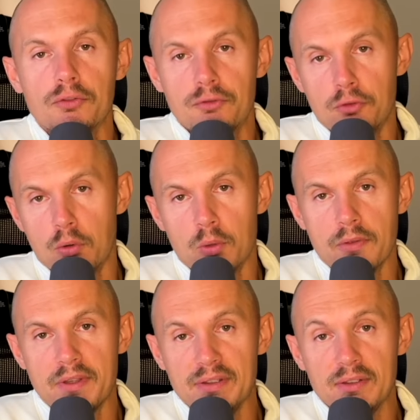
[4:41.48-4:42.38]
for one
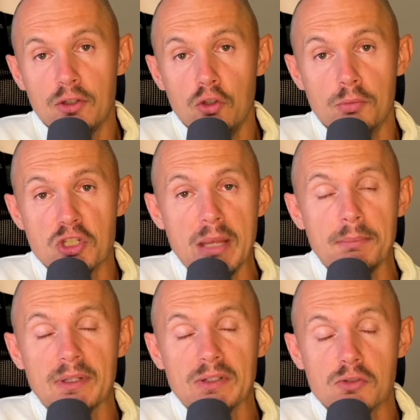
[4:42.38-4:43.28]
of these
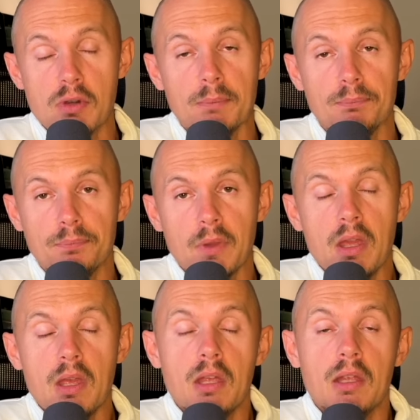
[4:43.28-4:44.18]
cube-shaped string.
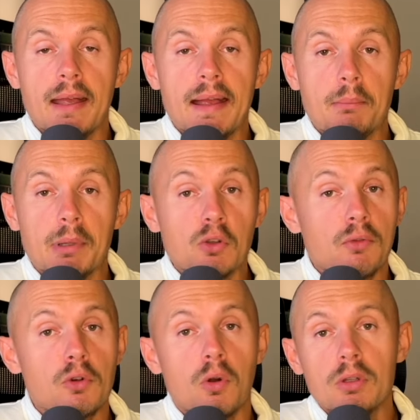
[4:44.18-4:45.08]
But
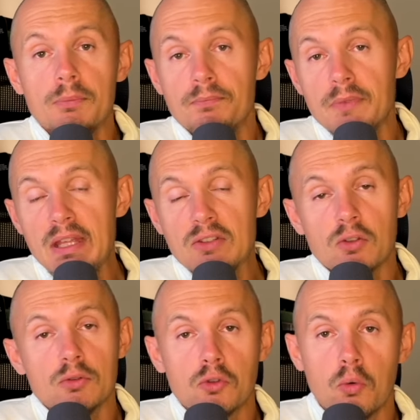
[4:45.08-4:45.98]
overall,
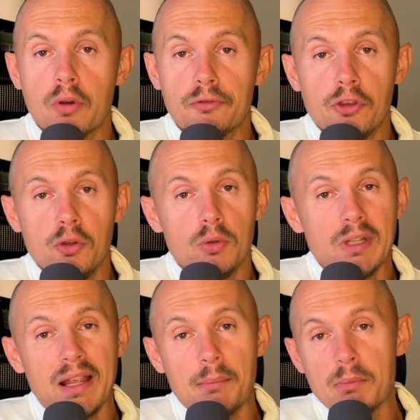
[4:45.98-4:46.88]
Ezone Tour for you who
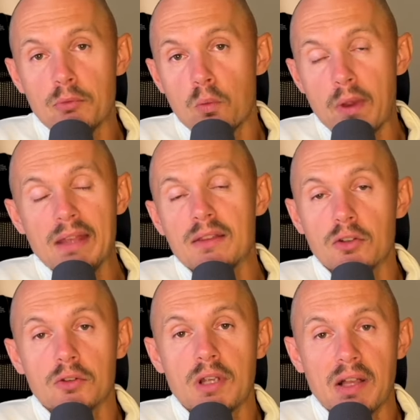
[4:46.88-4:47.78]
like a bit more weight and
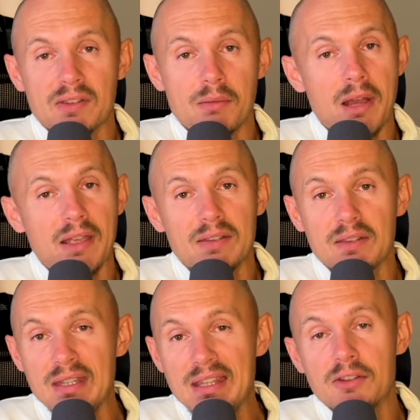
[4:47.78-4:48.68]
not customized.
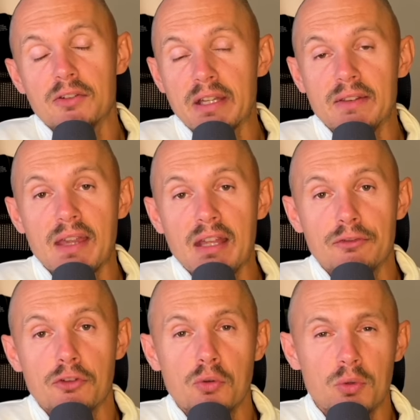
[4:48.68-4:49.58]
Ezone 98
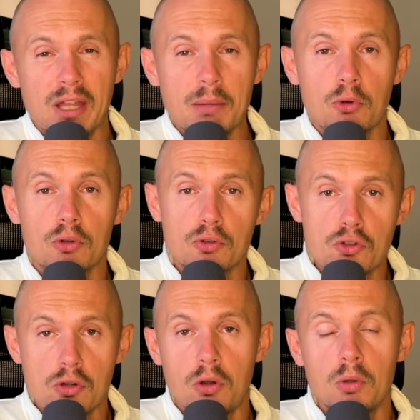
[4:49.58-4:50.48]
for you who like more
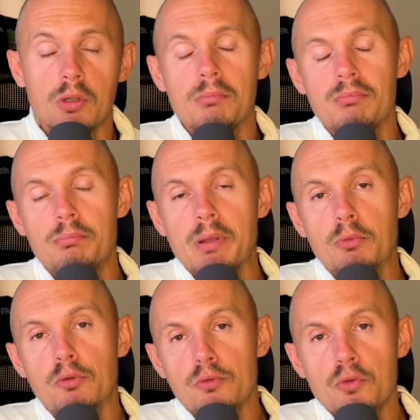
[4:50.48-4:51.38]
control, a bit
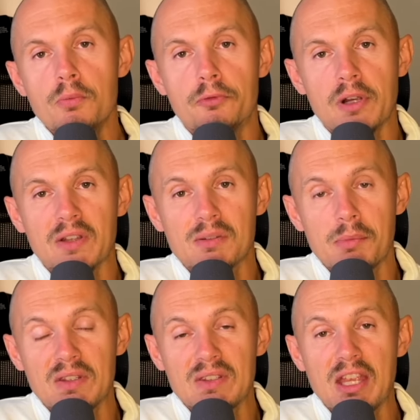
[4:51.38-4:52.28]
more room for
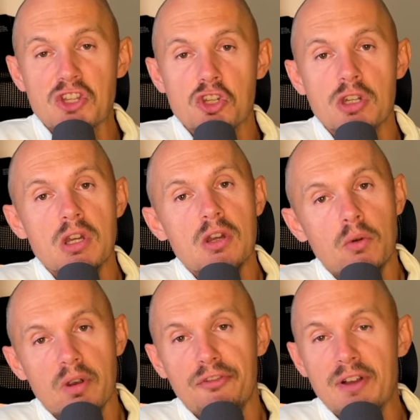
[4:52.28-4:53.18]
customization
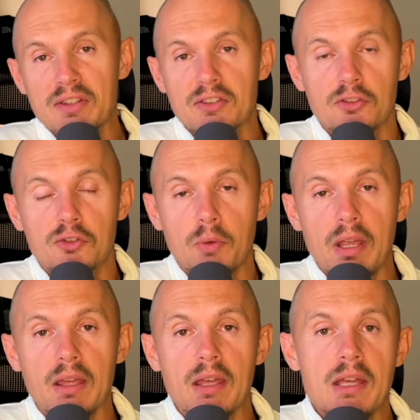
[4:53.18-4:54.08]
or a faster
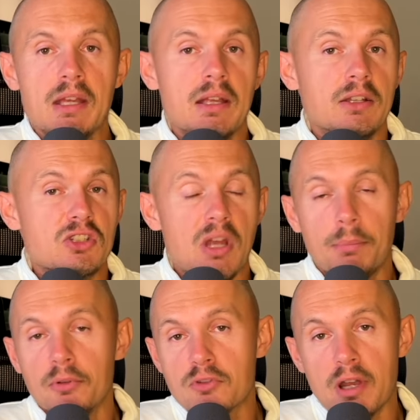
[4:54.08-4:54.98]
swing.
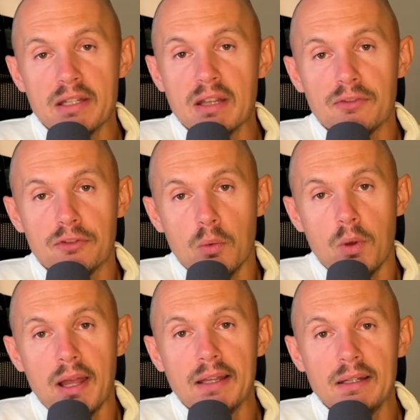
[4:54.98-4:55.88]
Chapo tried it for a
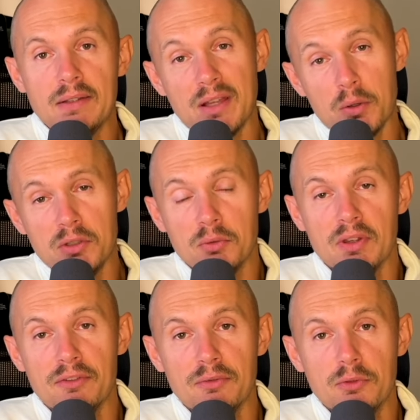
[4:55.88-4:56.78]
while. Now he's with
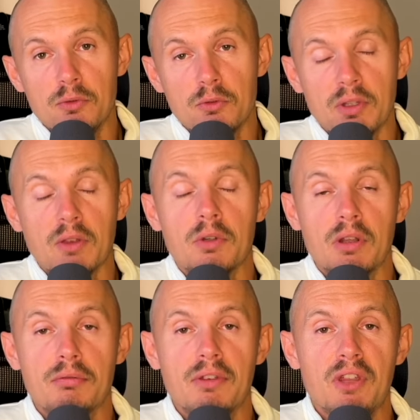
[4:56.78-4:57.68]
the
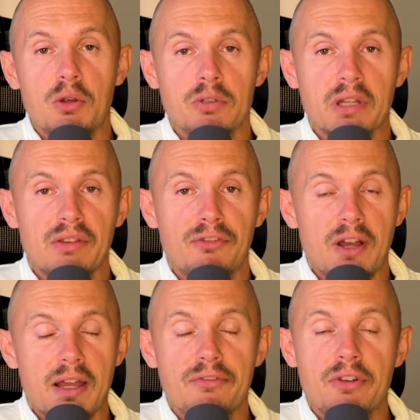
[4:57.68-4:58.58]
2023 VCore
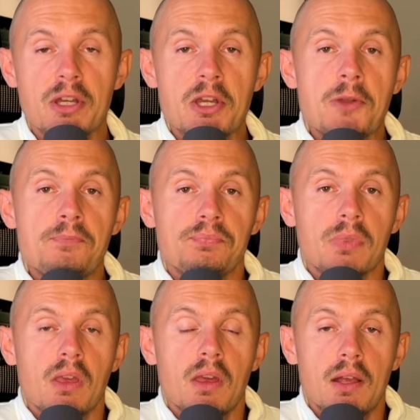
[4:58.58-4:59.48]
95,
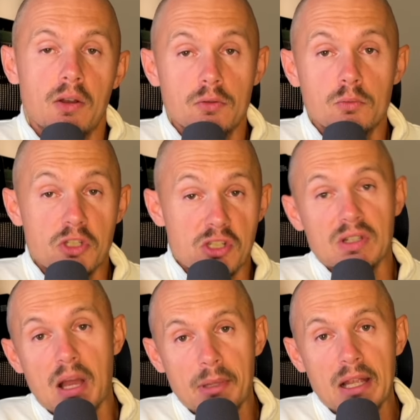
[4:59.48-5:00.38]
which is
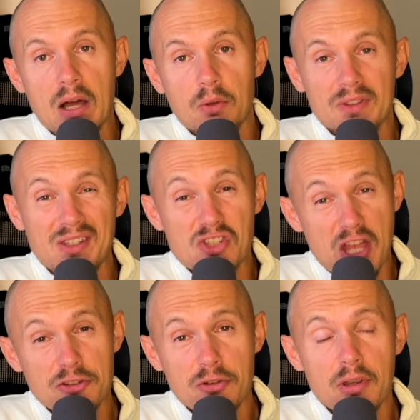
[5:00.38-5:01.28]
coming out in
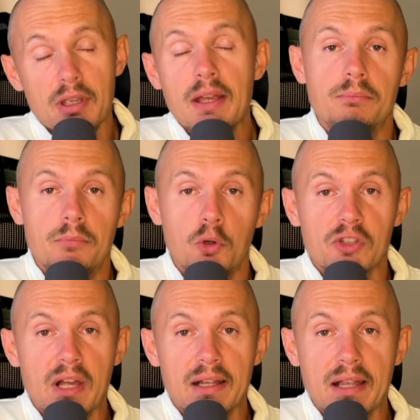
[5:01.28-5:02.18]
January.
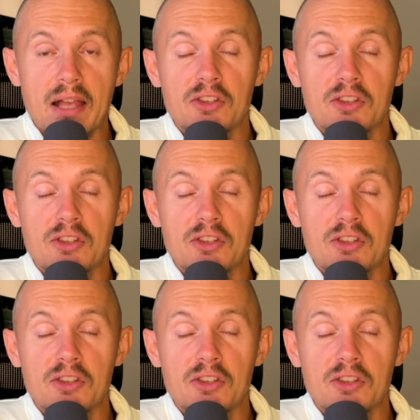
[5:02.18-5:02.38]
Osaka has